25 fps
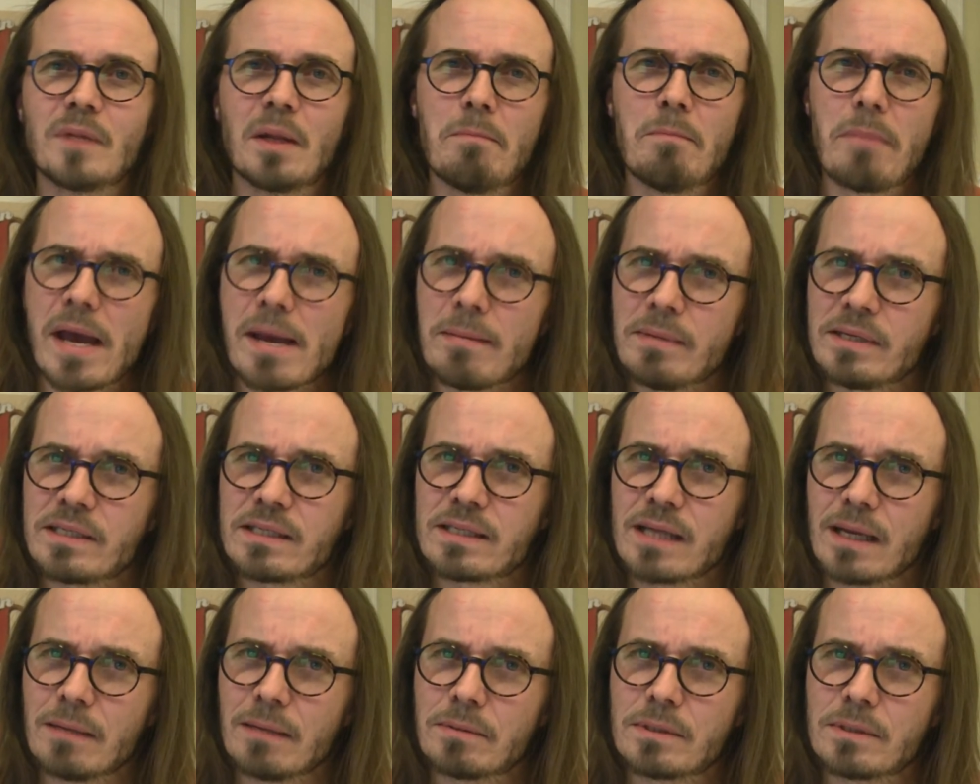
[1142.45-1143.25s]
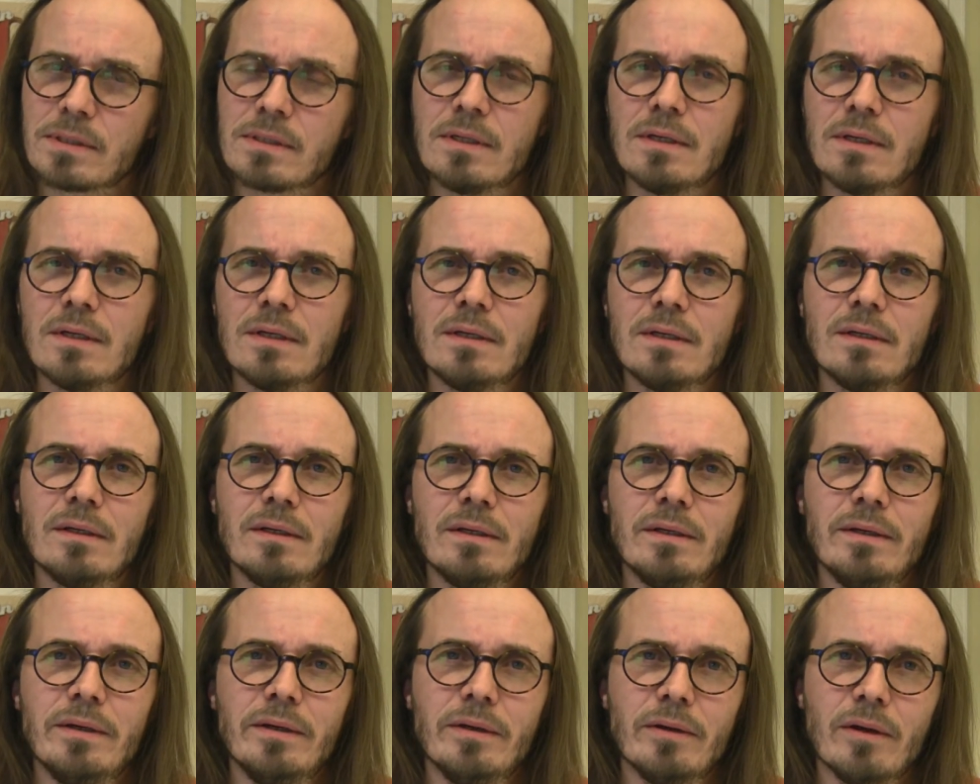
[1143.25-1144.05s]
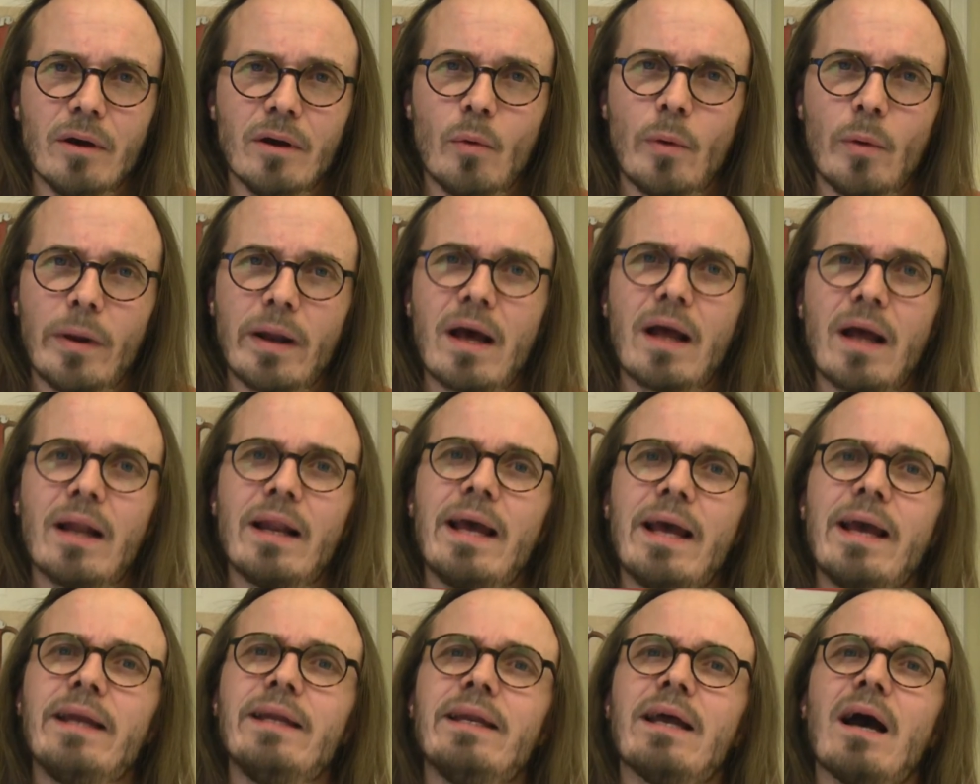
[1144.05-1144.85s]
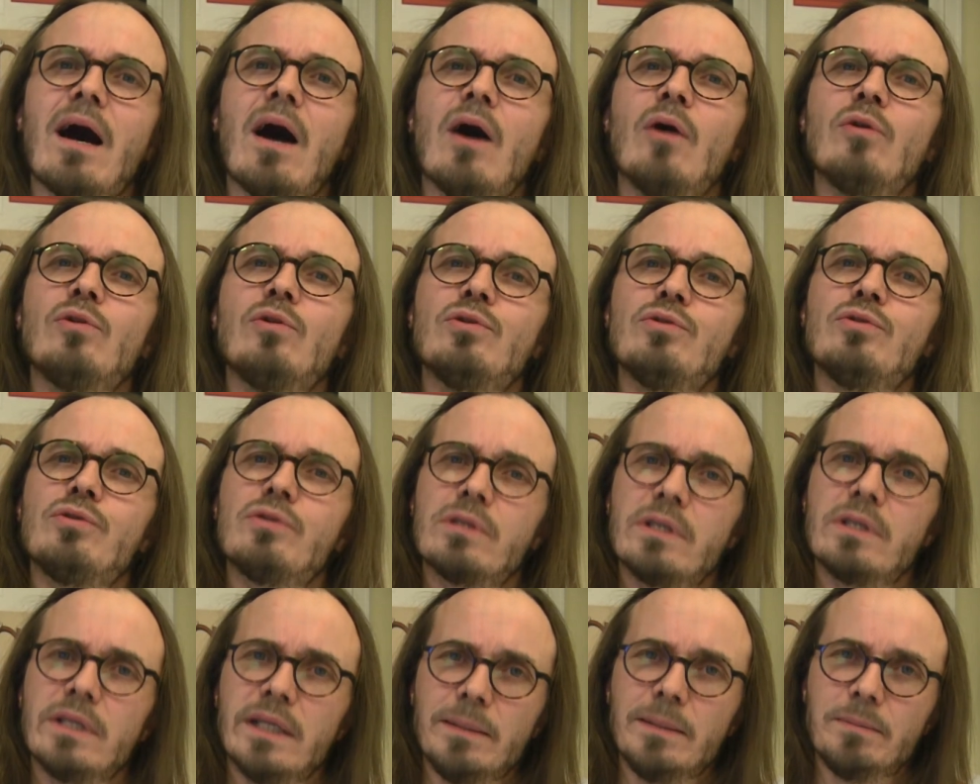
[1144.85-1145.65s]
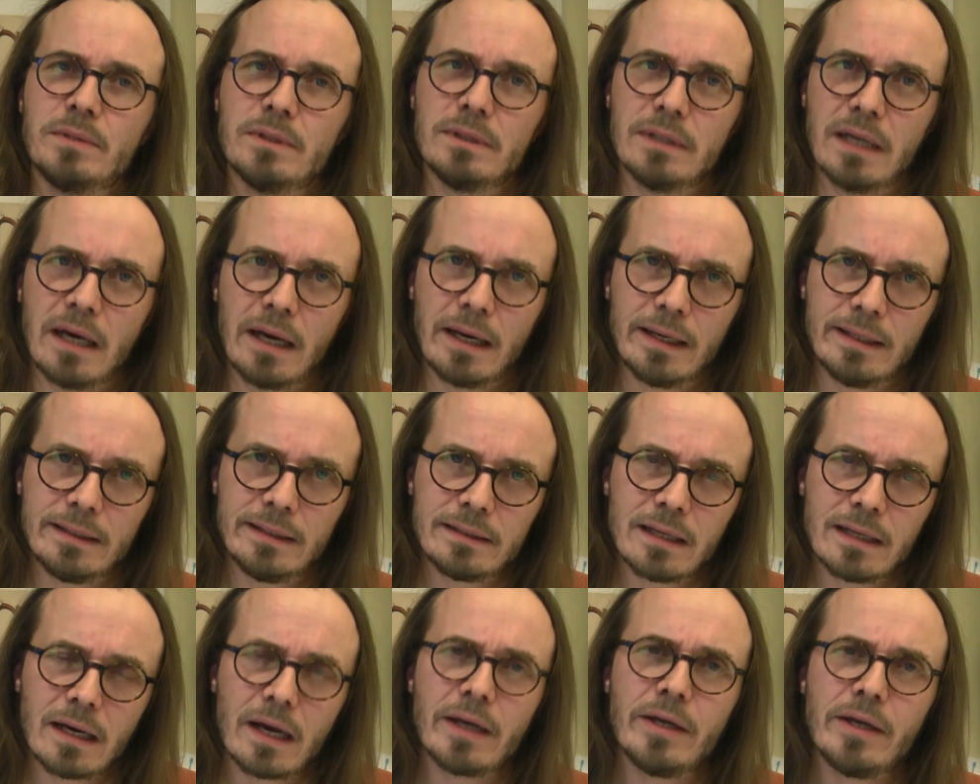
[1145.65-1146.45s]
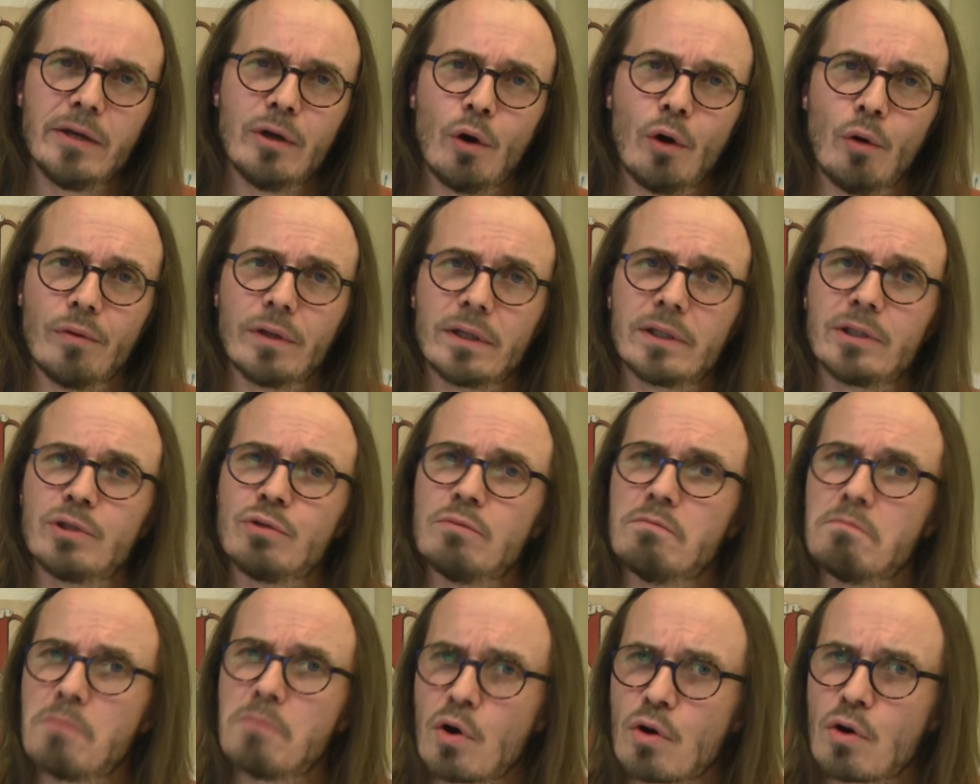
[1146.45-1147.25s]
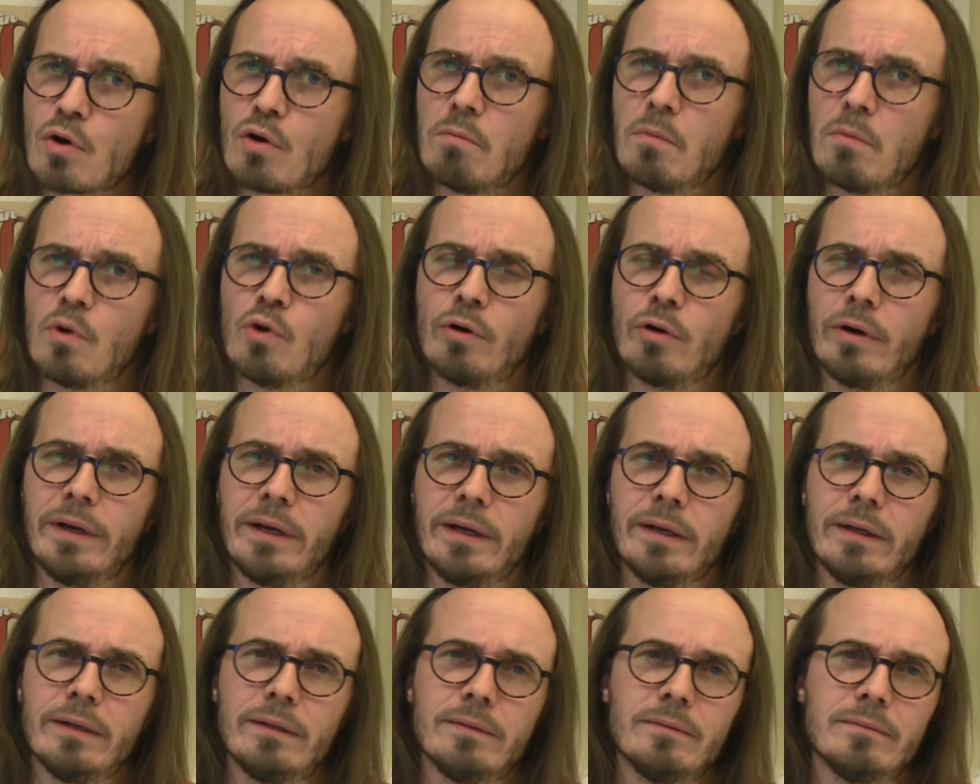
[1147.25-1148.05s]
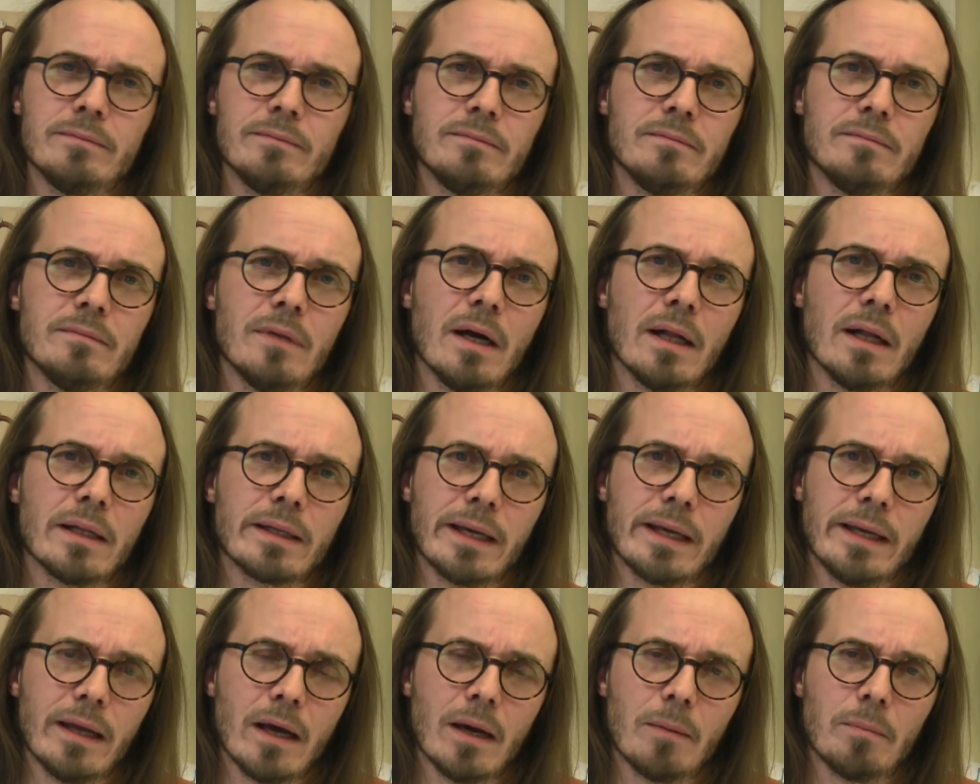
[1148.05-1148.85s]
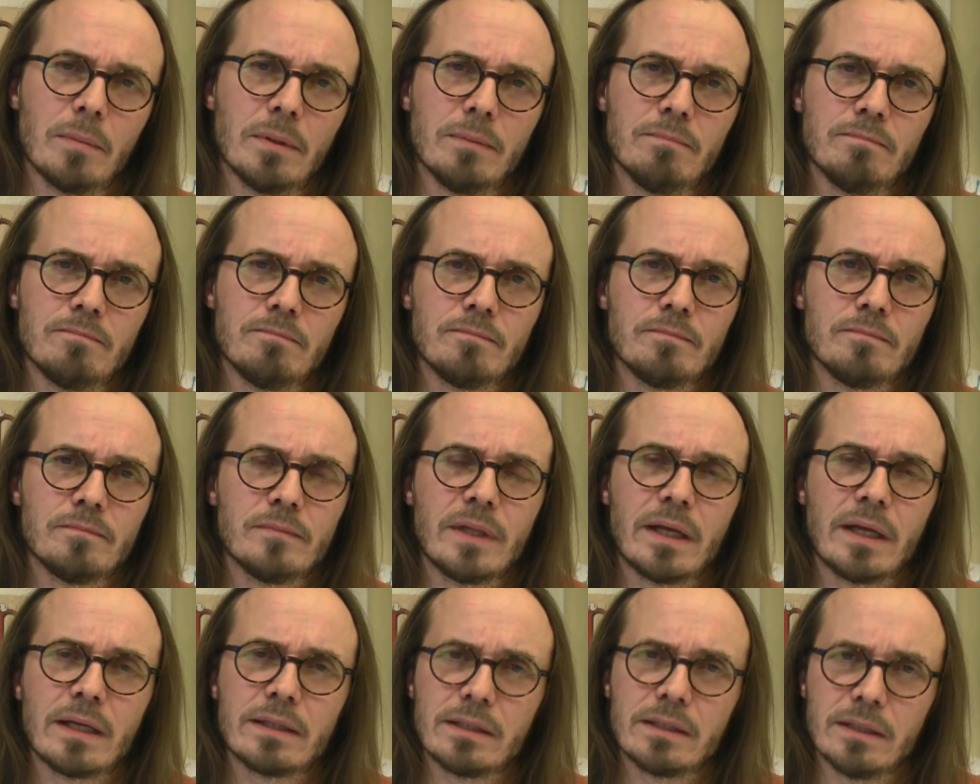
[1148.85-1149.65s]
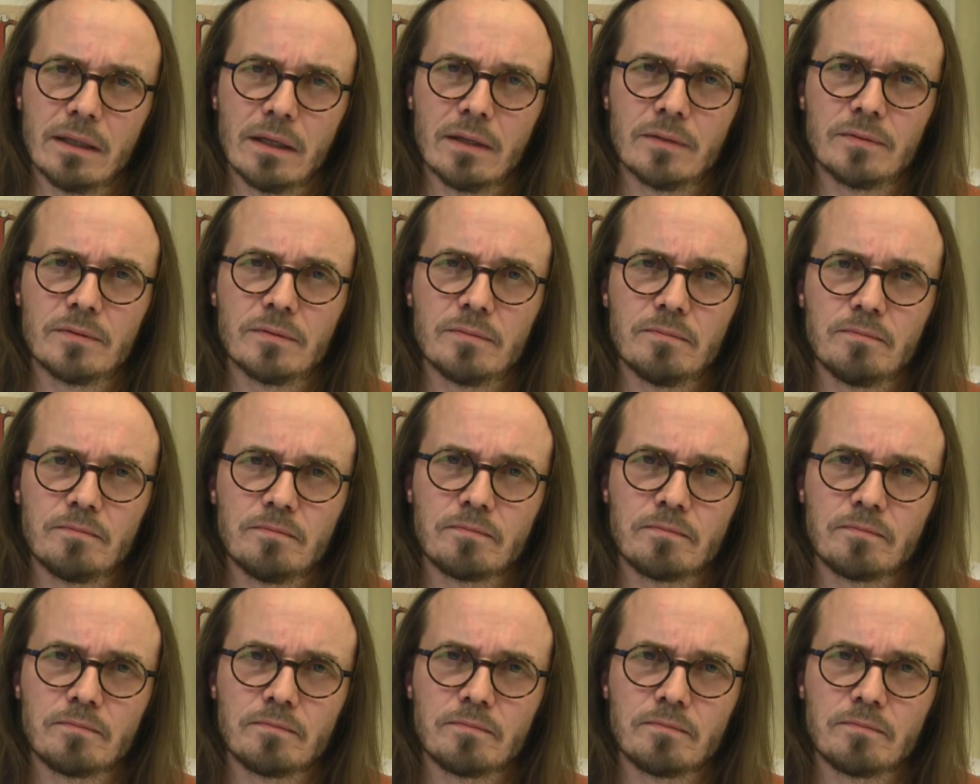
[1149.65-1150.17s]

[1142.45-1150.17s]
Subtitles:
Baby steps. When I lay down to sleep tonight, I know that tomorrow morning I'll get up. That's enough.